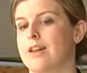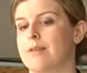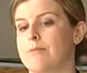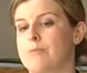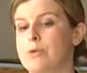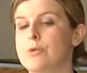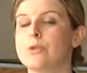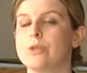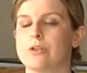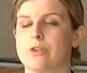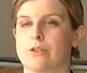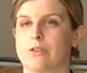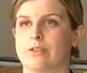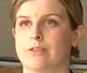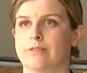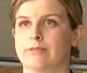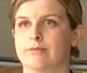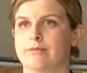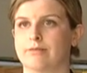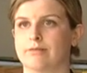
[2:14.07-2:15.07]

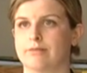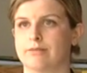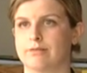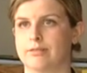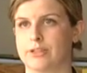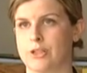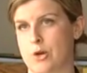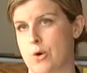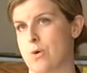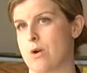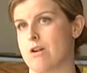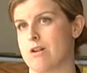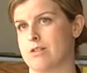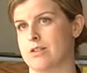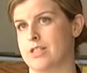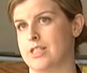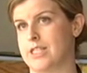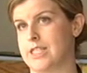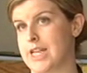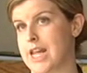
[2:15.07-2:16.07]
musical score
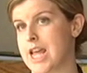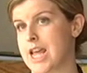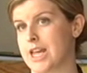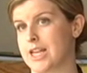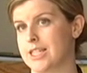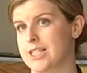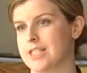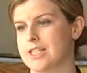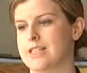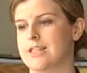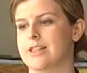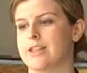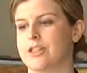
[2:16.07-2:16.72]
to date,